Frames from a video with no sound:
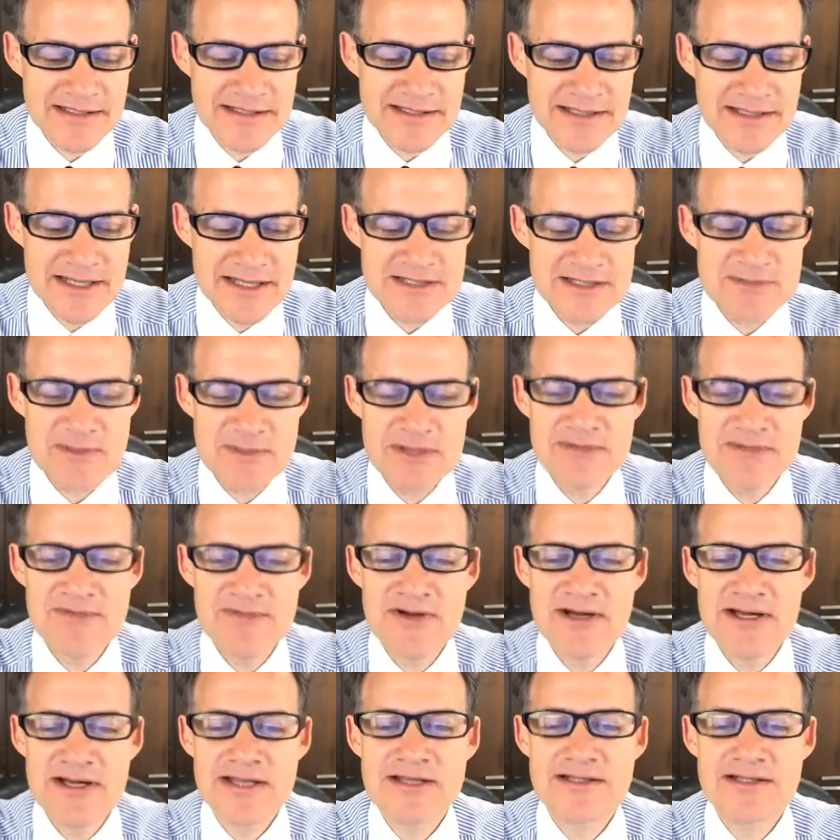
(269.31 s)
Let's be
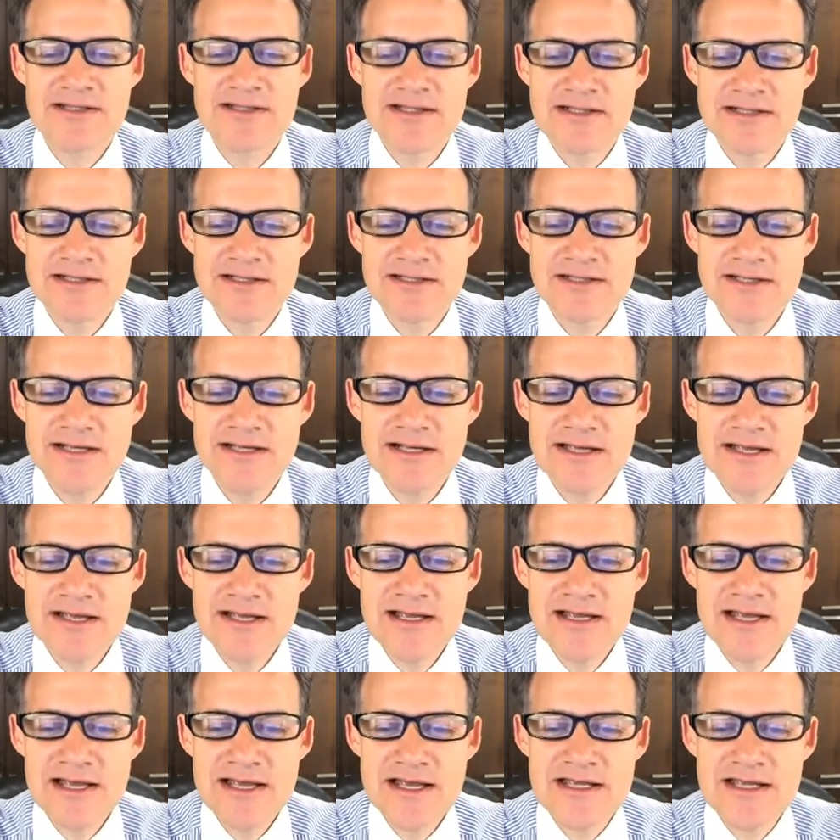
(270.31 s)
very clear.
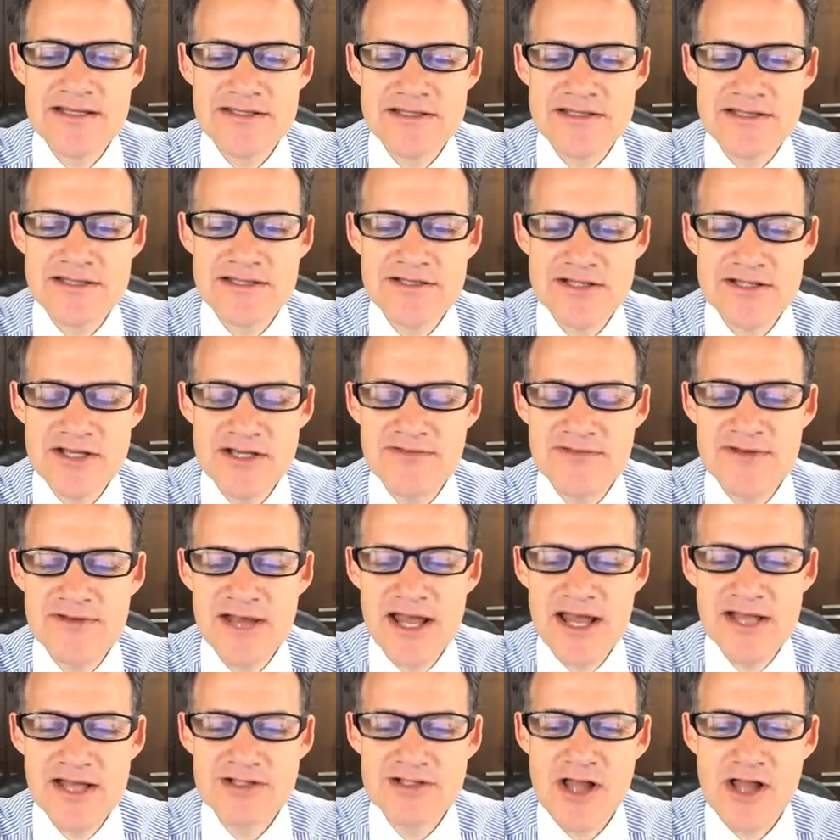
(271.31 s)
As the chief
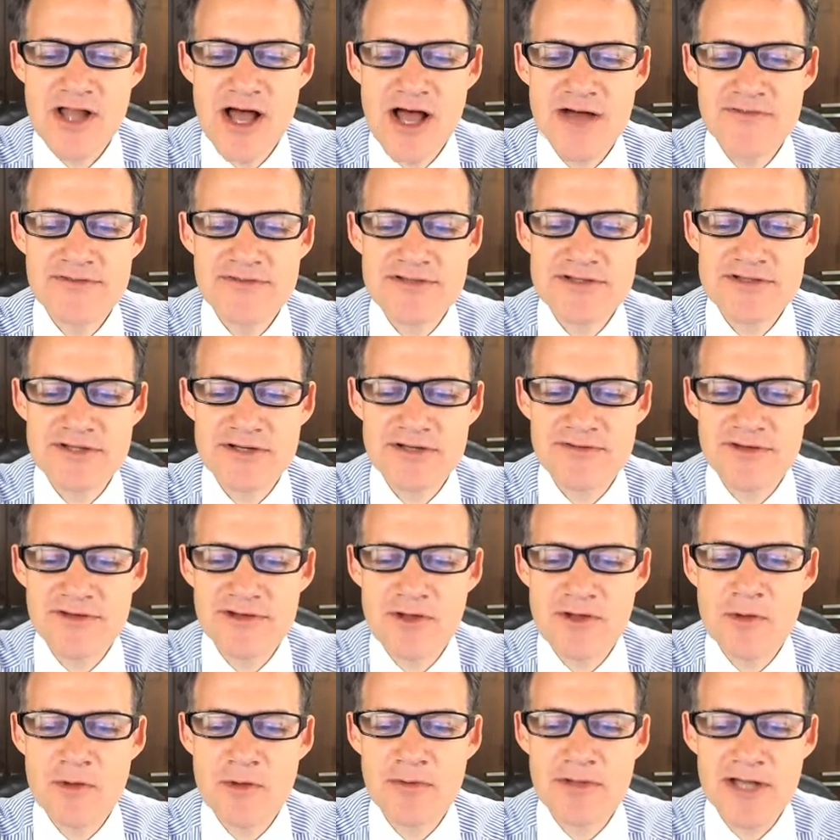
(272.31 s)
financial officer of a
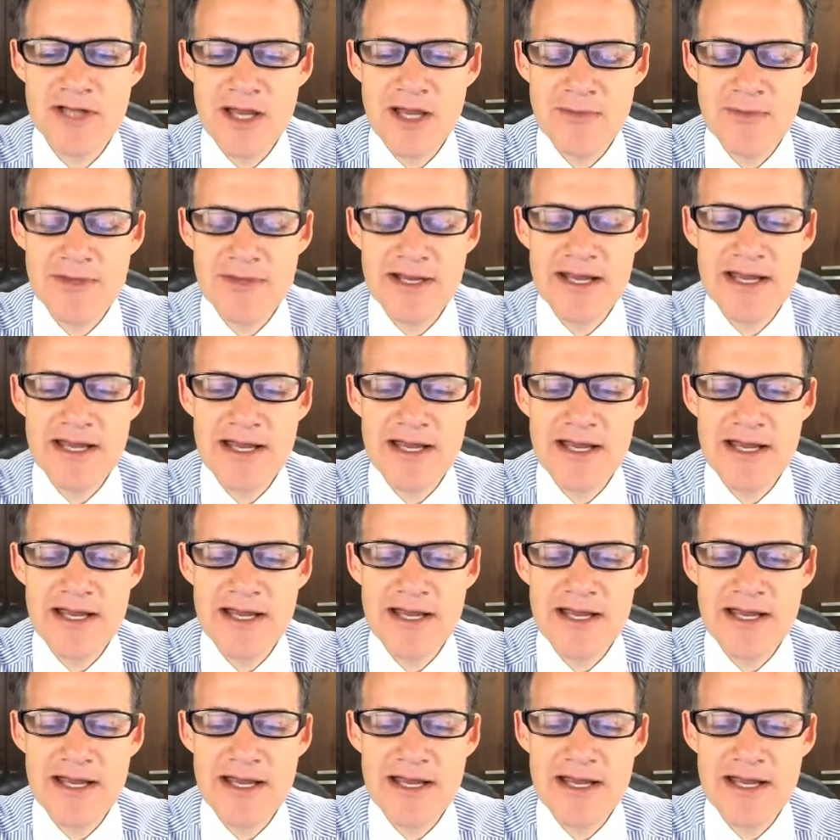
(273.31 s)
global company,